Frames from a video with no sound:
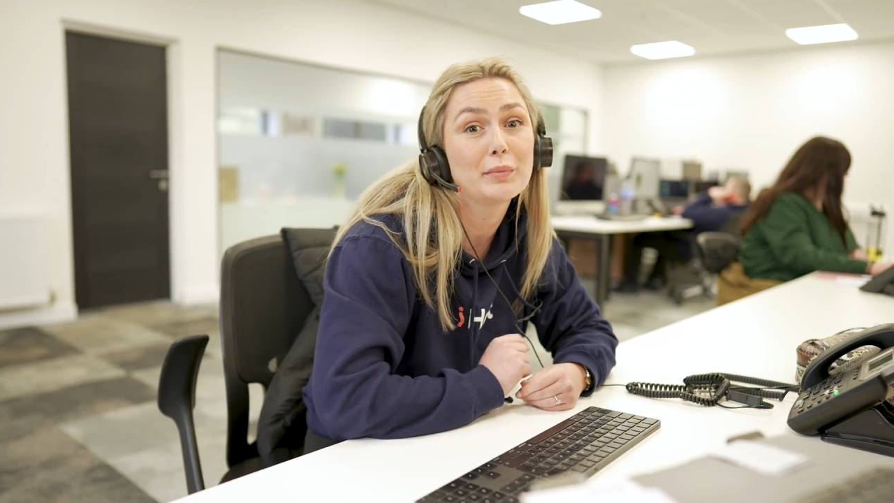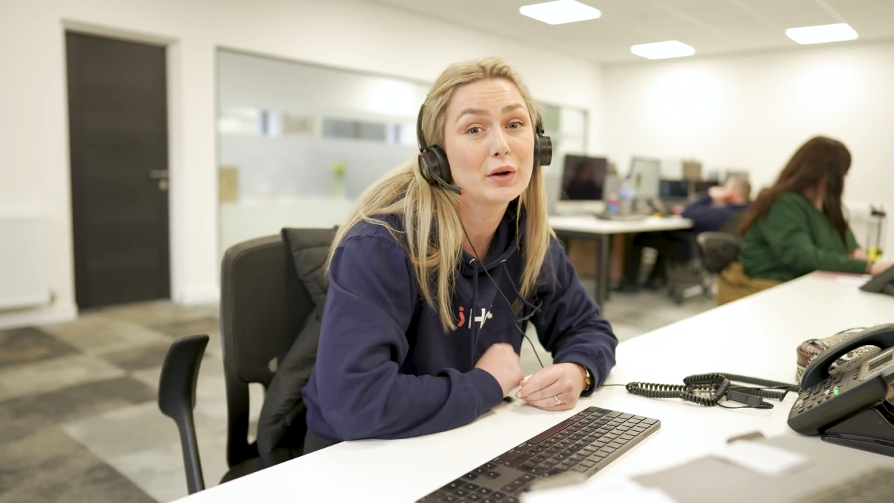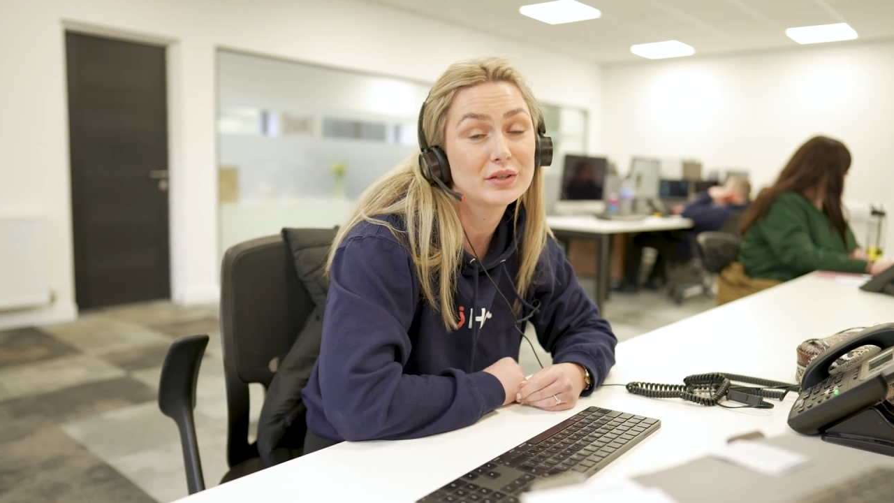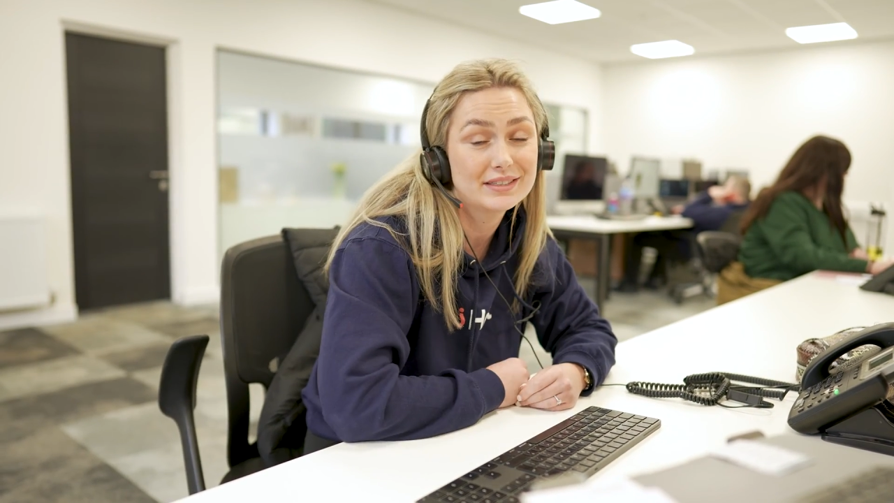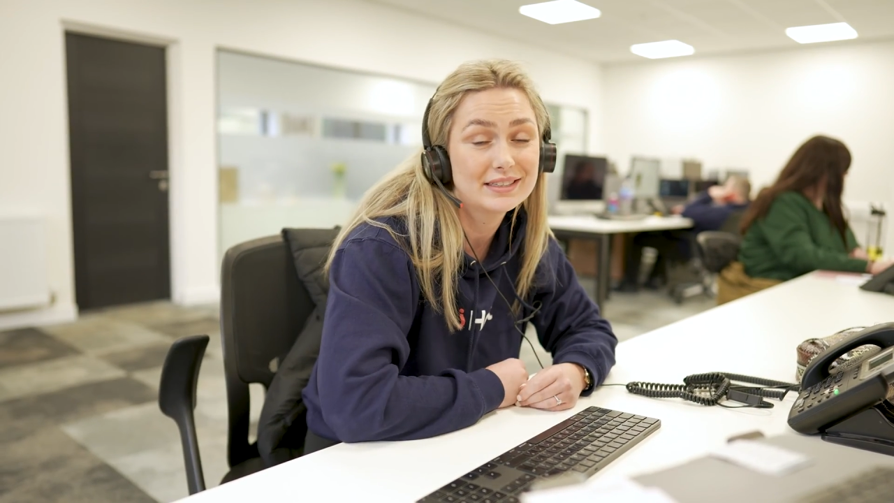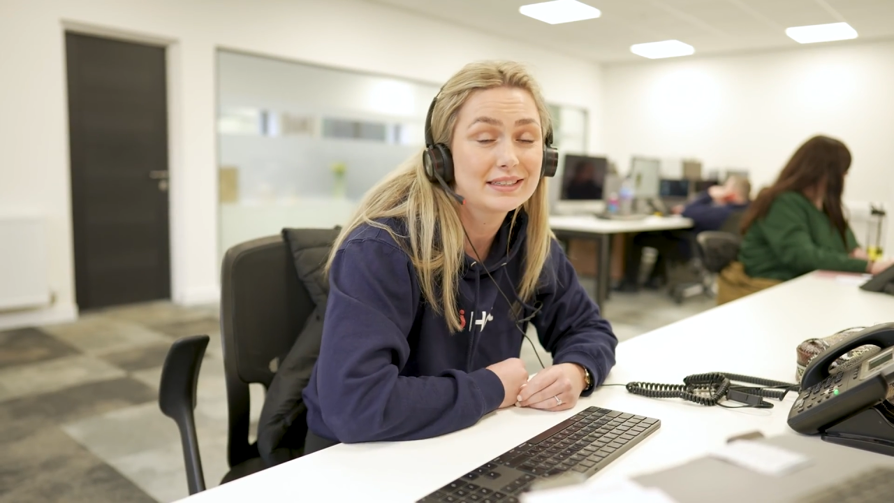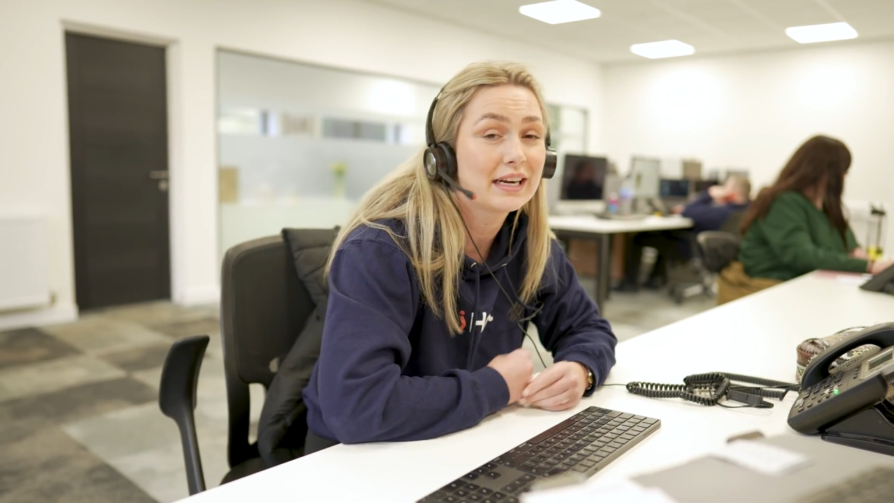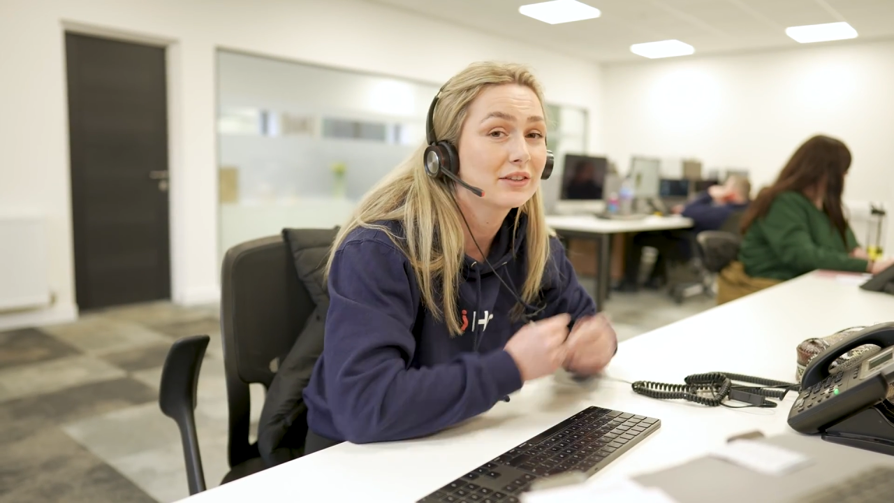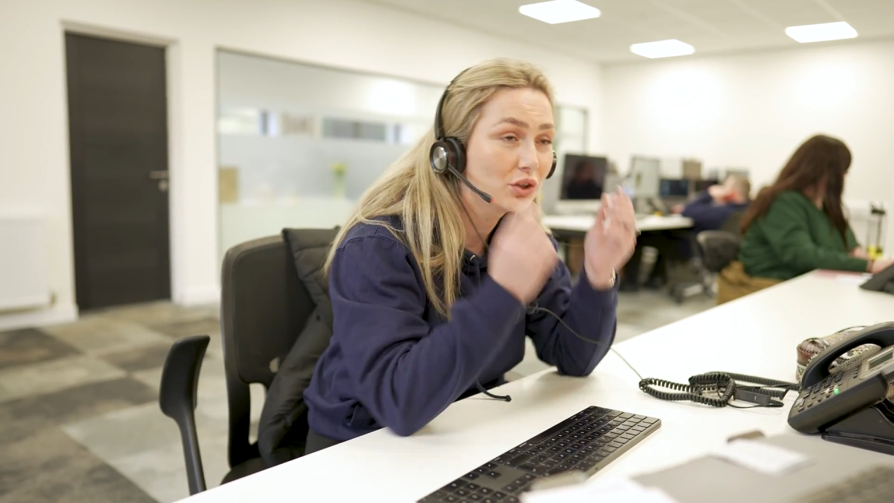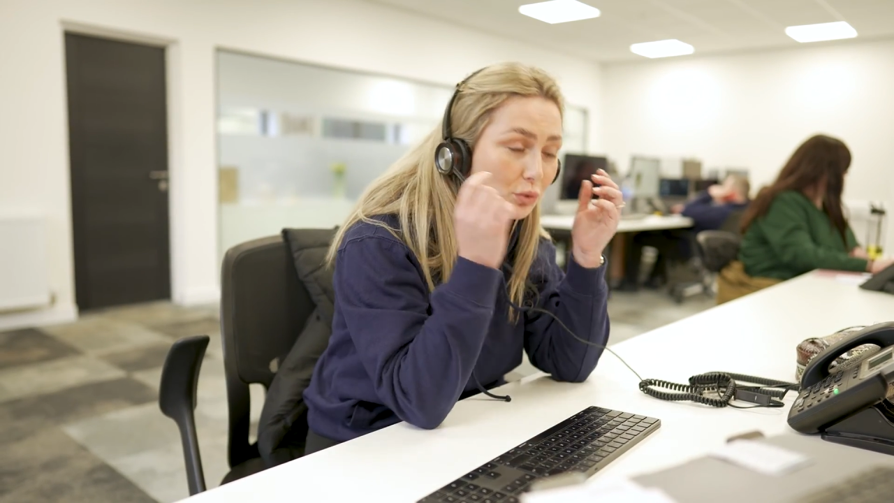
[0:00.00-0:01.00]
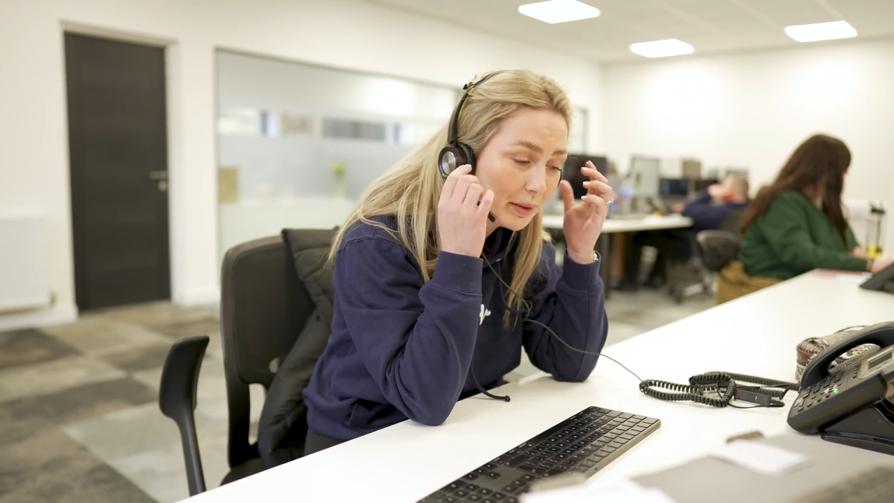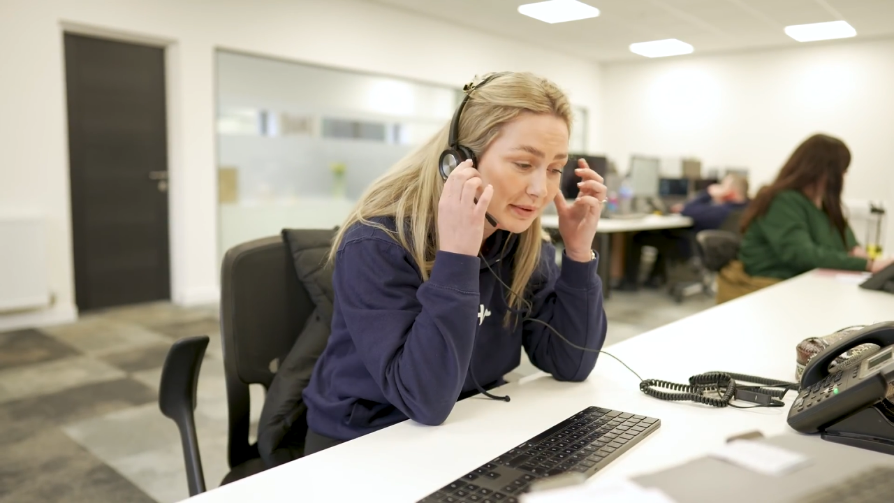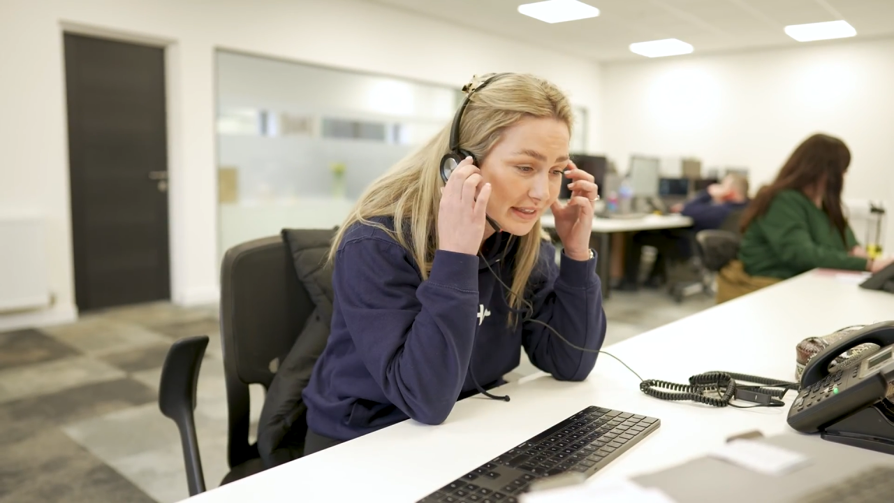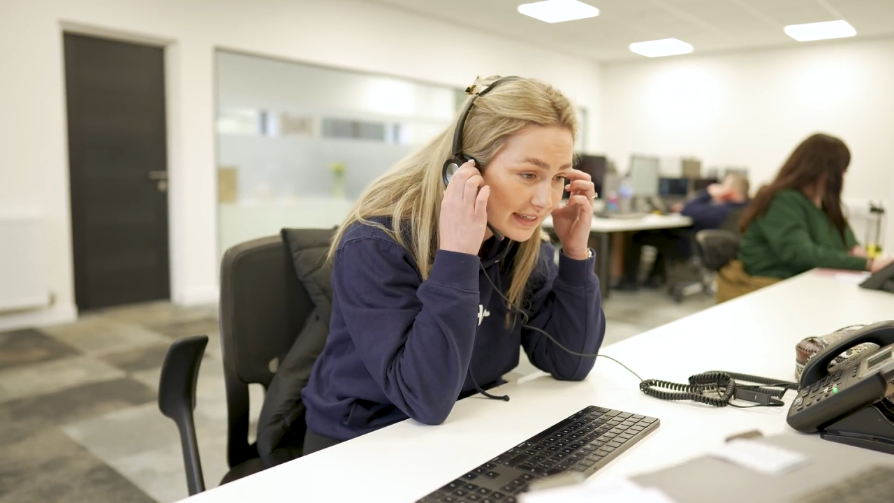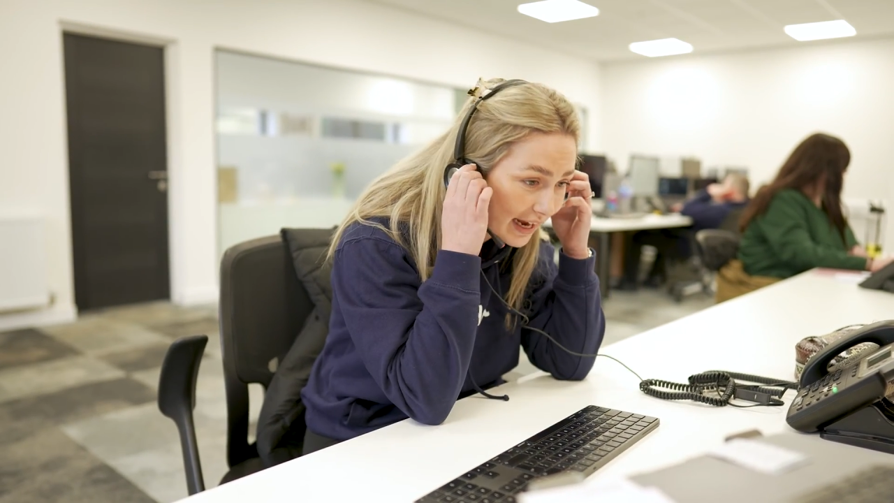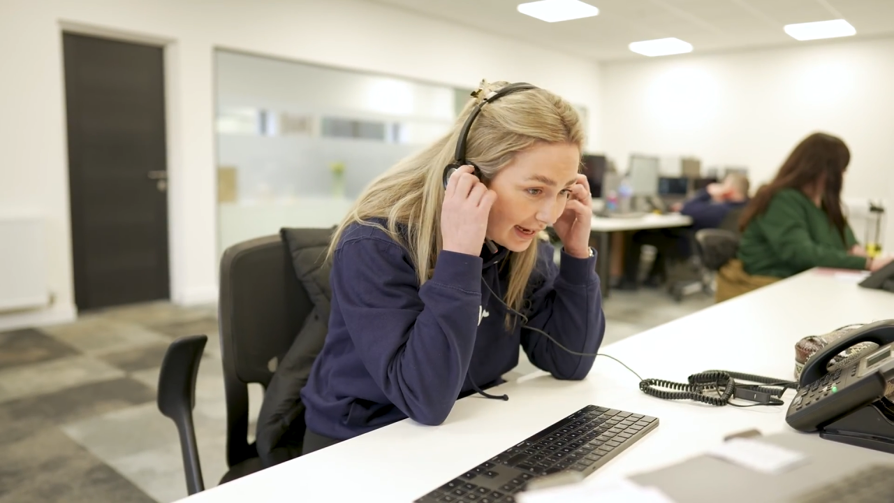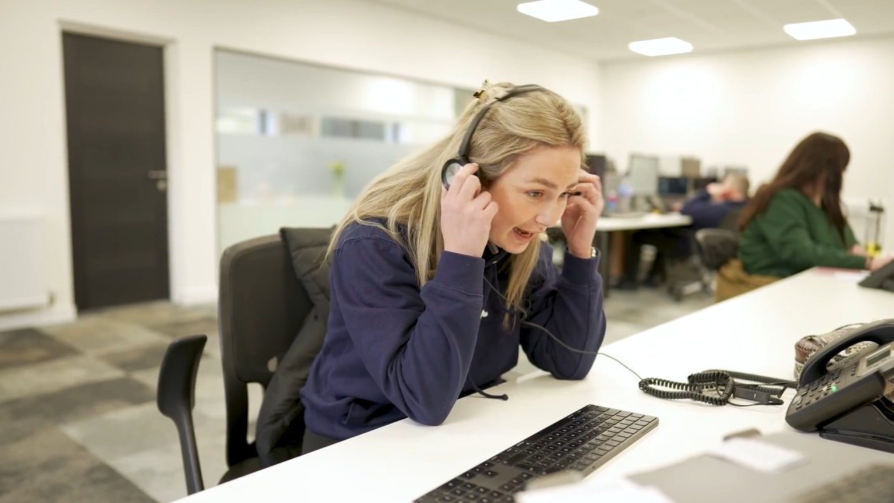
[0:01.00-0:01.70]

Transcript: maybe even 3 for some extreme